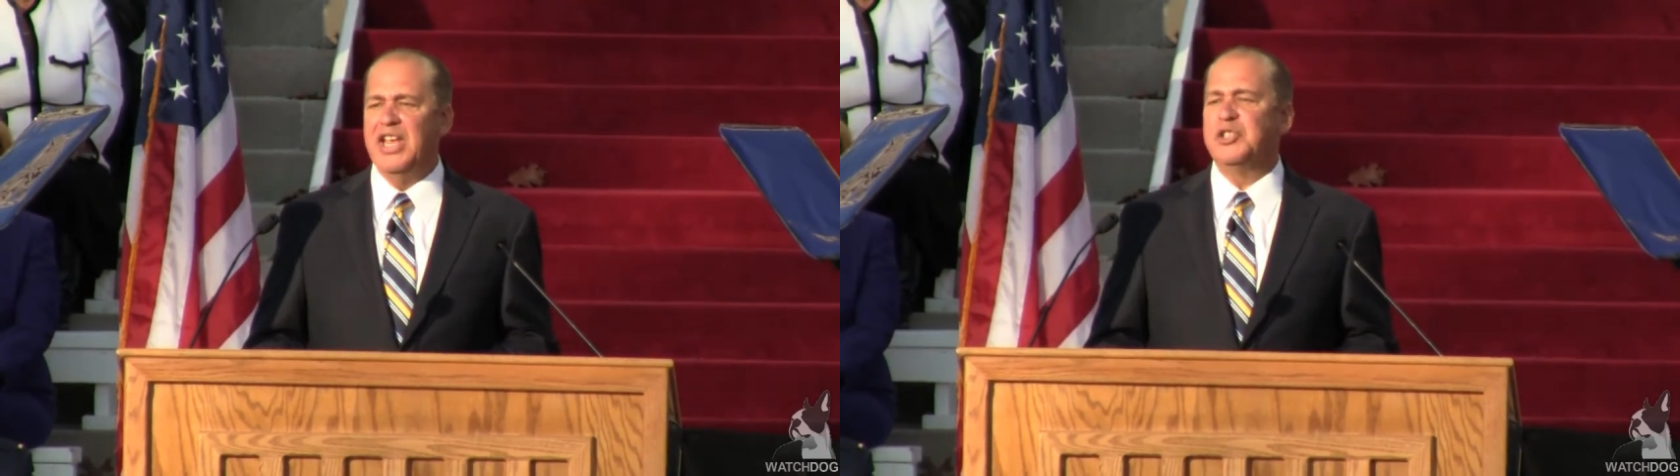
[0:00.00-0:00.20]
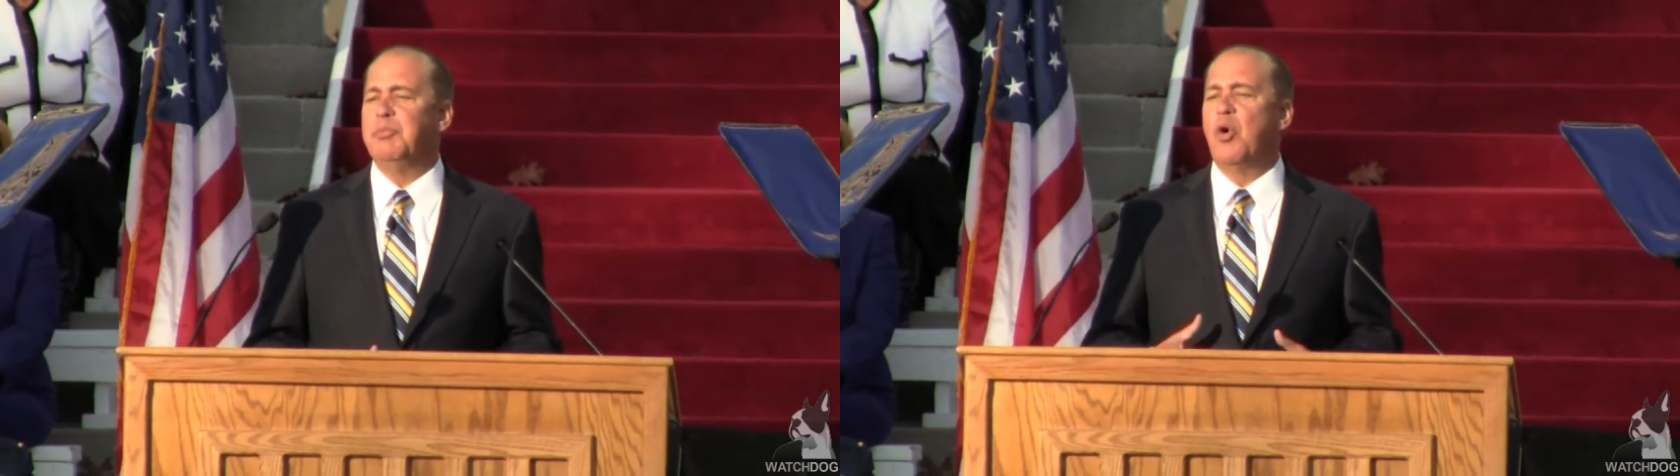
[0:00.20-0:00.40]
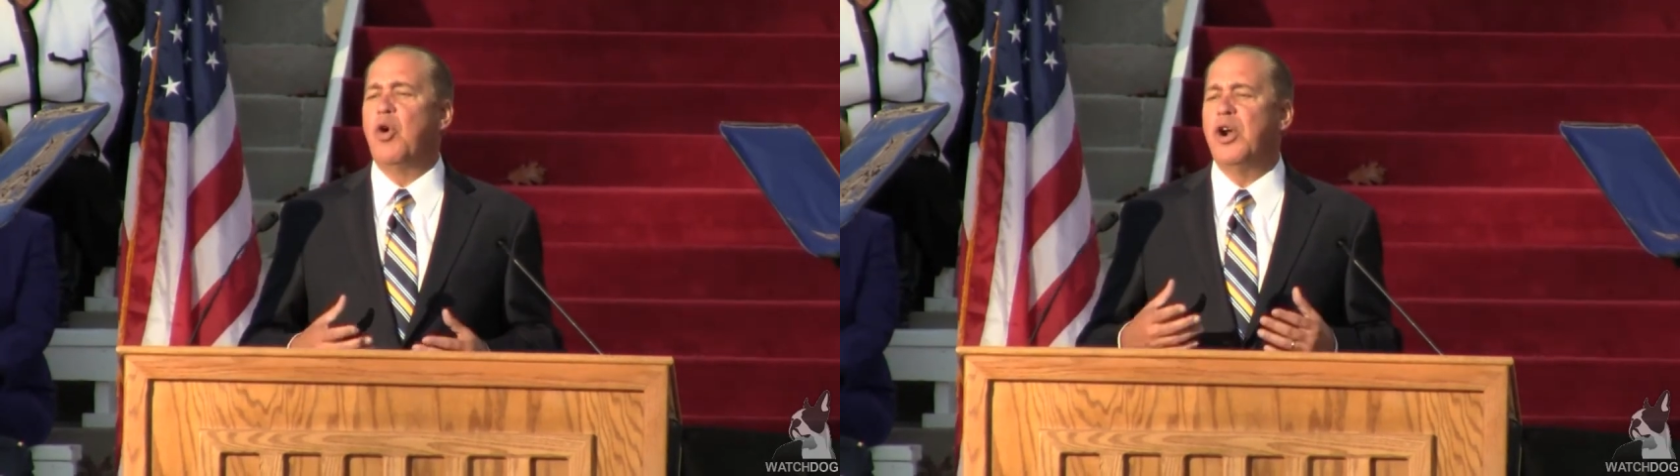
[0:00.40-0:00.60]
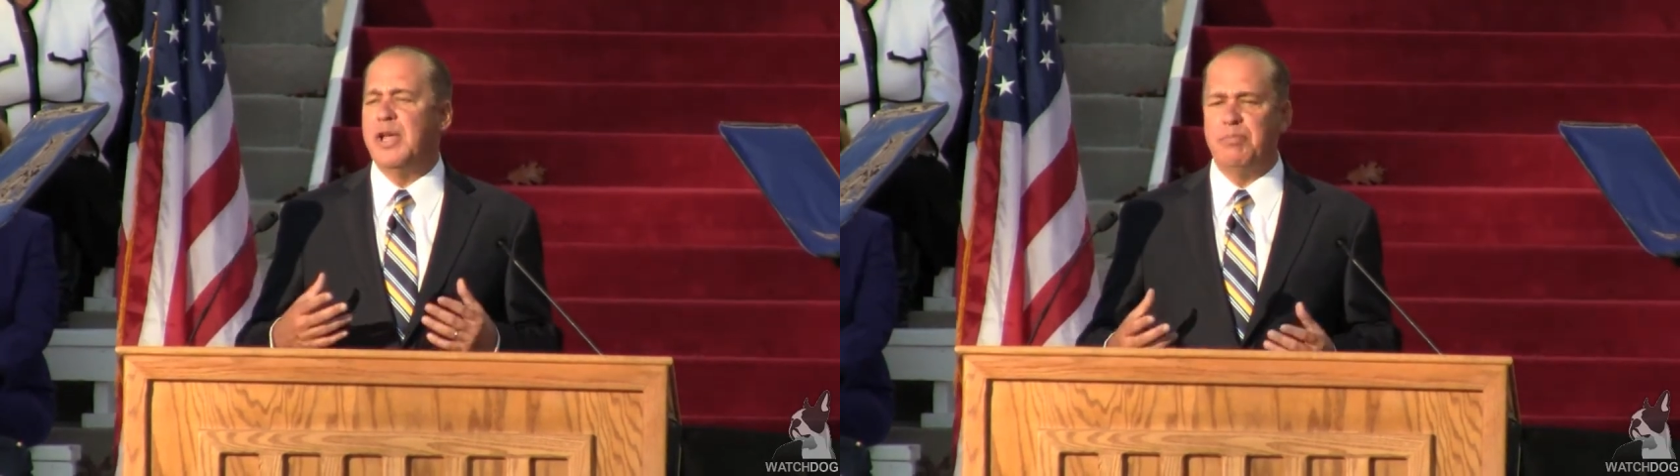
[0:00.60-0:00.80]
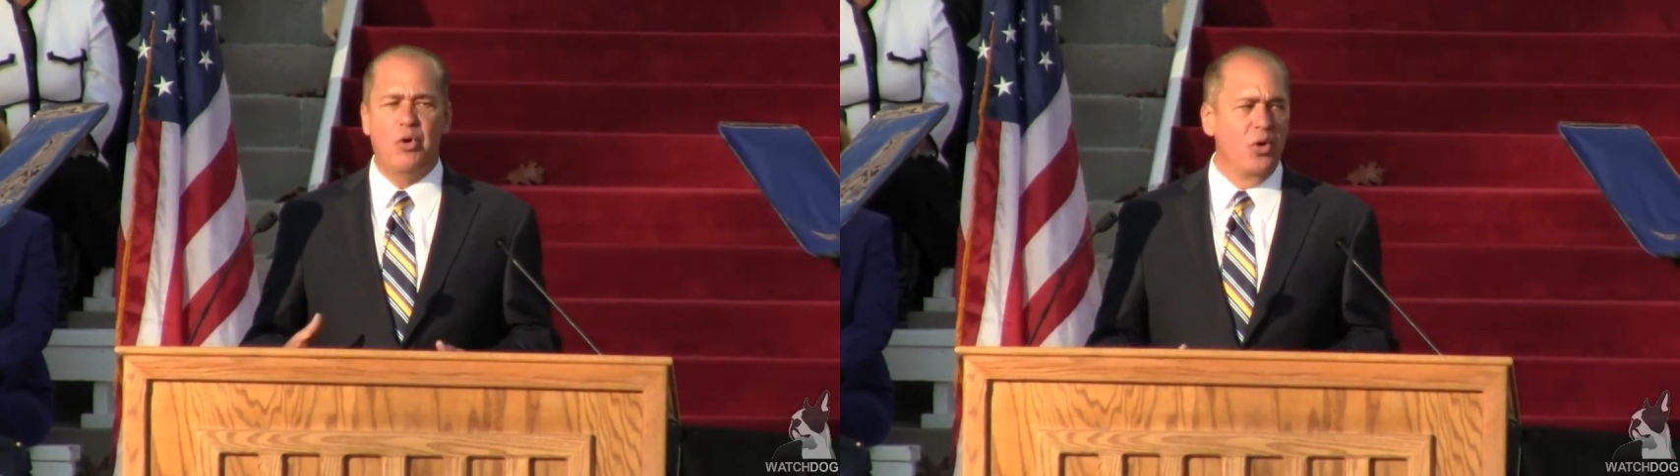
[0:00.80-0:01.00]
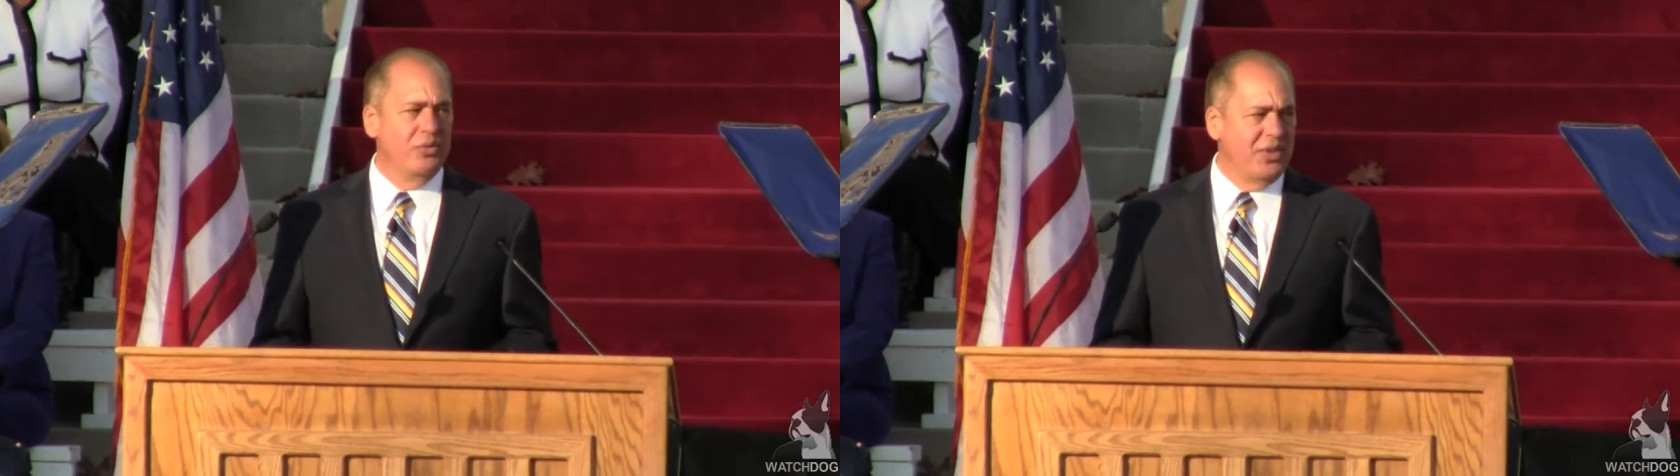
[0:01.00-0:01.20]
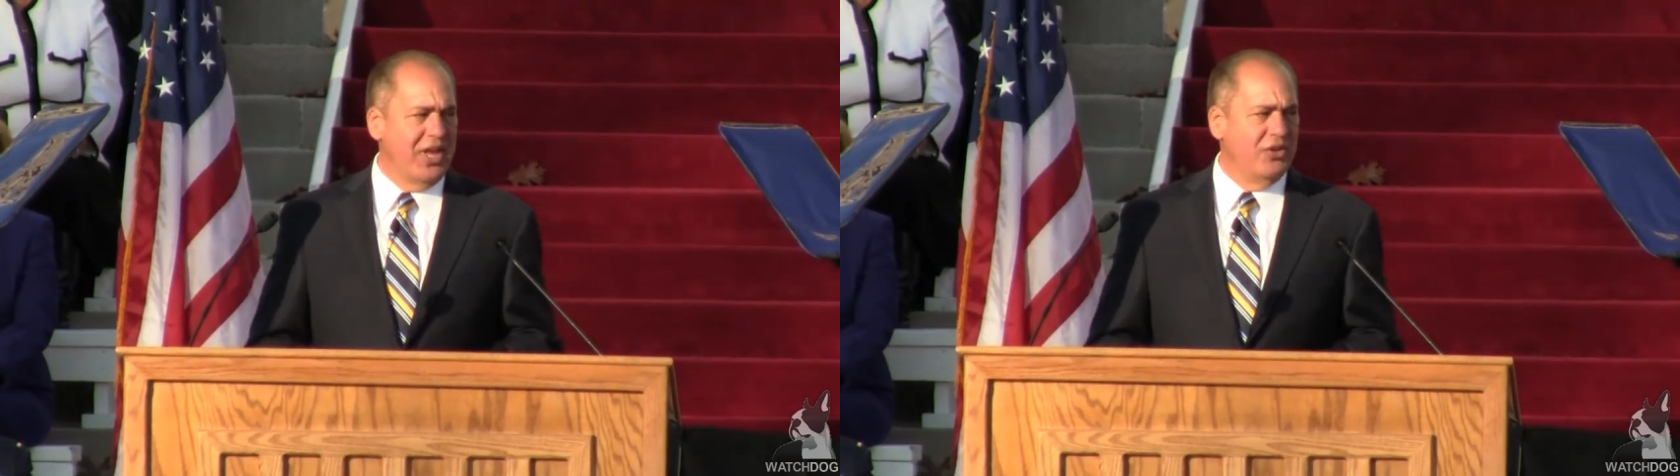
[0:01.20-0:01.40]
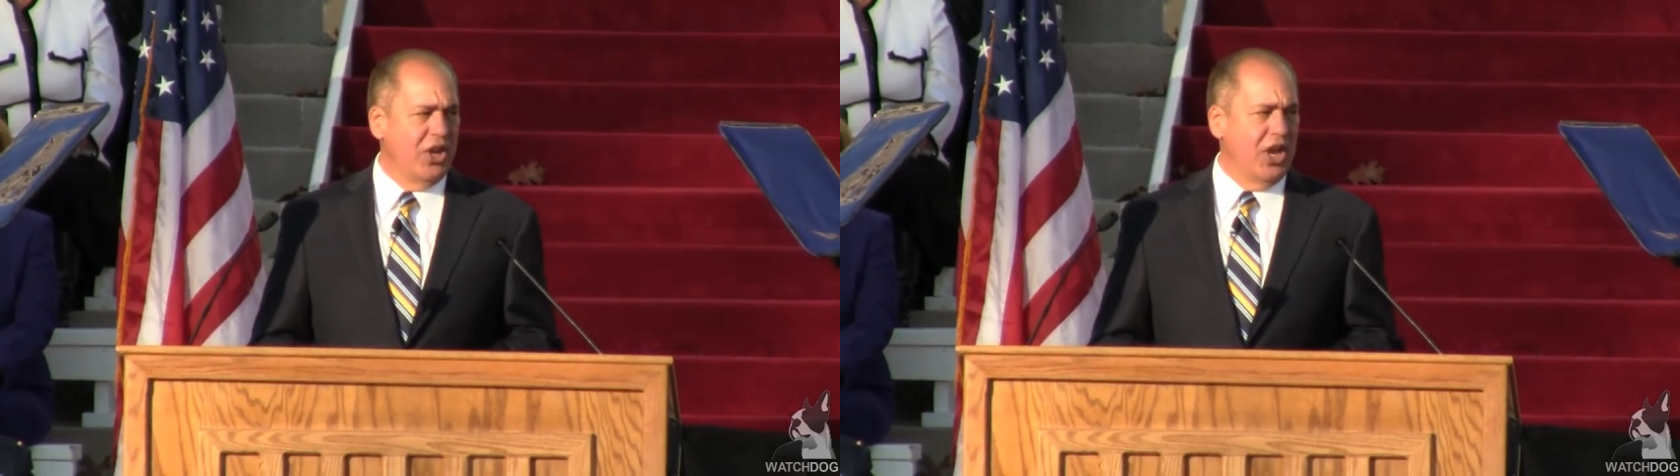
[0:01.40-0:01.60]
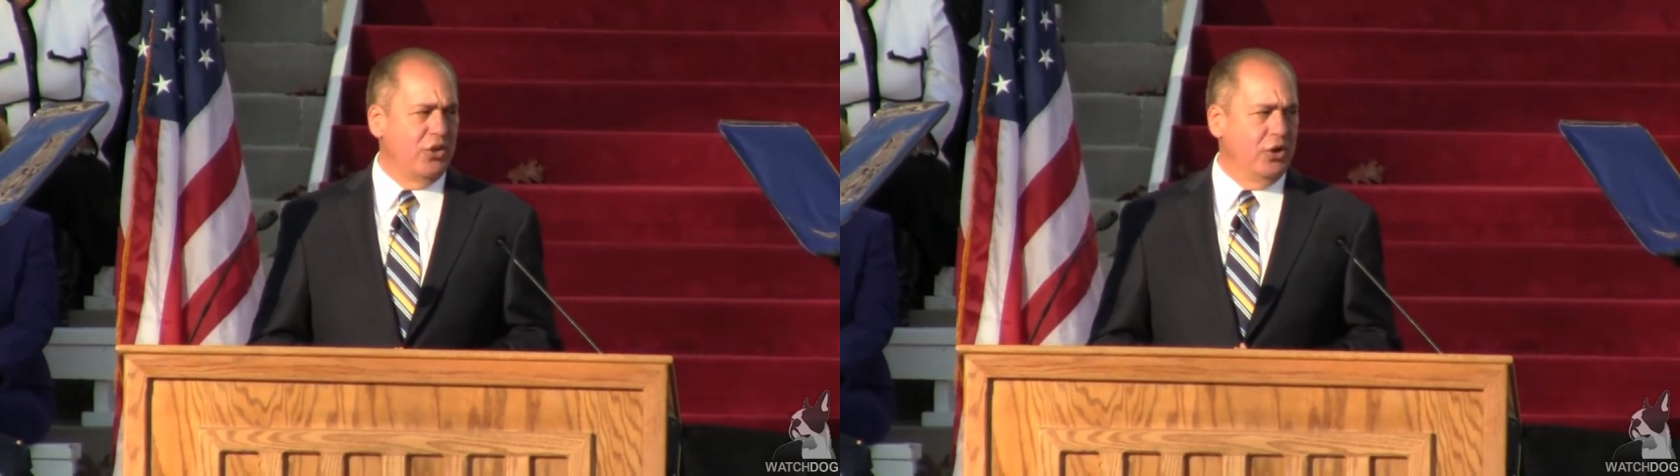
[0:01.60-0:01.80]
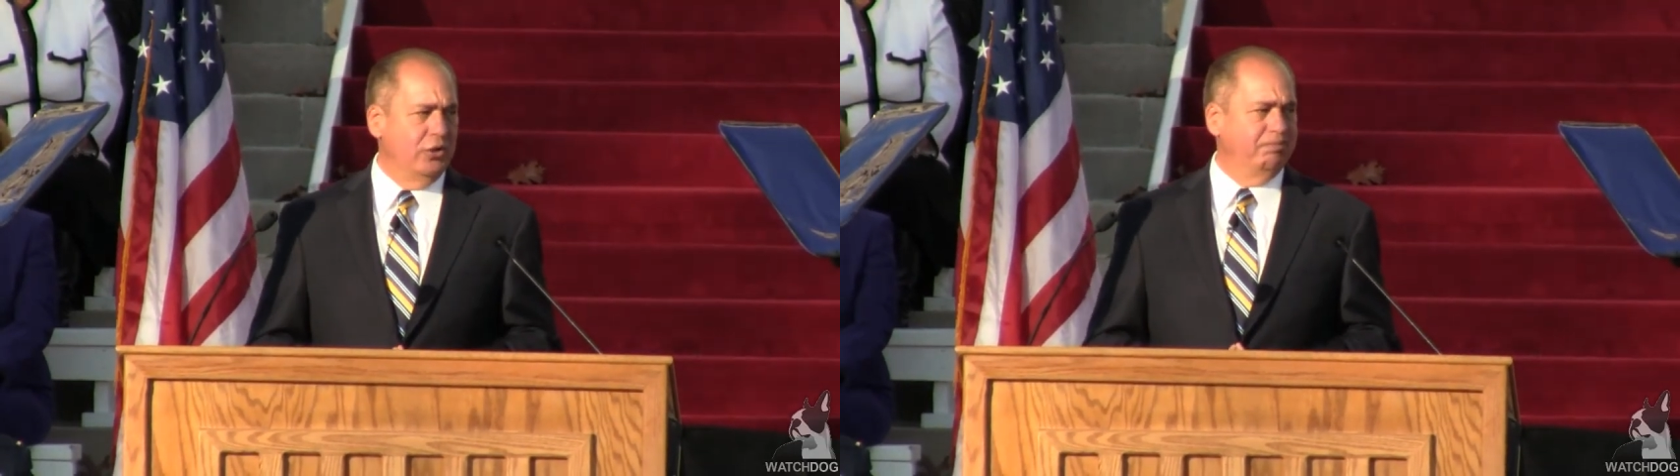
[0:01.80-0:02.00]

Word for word: is more important than the other.